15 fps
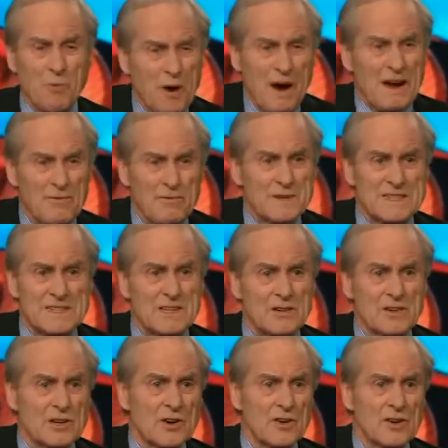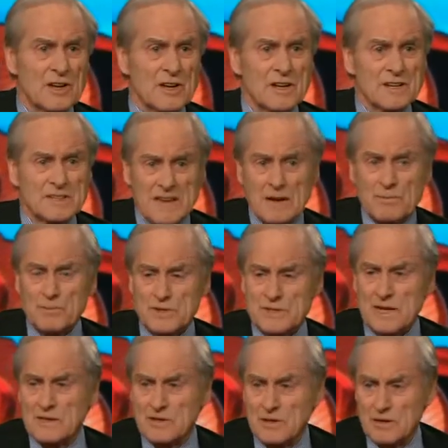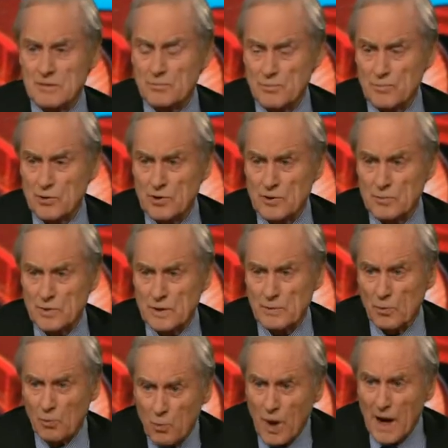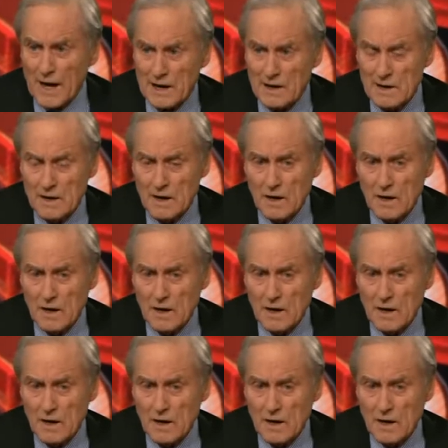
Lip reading: why have we still got 10% unemployed people? Why?